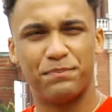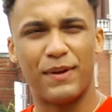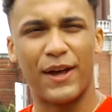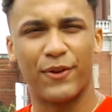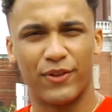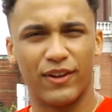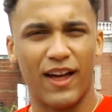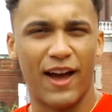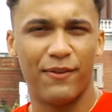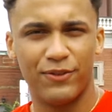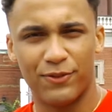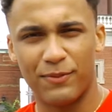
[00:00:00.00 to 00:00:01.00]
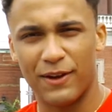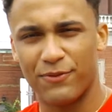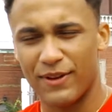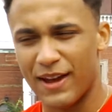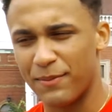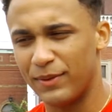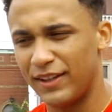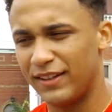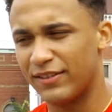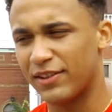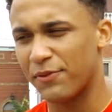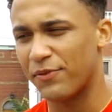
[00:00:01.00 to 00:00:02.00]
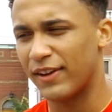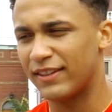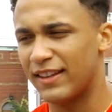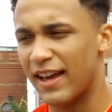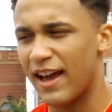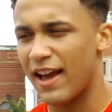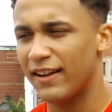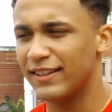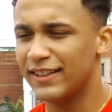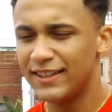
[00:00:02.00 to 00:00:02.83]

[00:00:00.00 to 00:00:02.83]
better the lives of my family and stuff like that.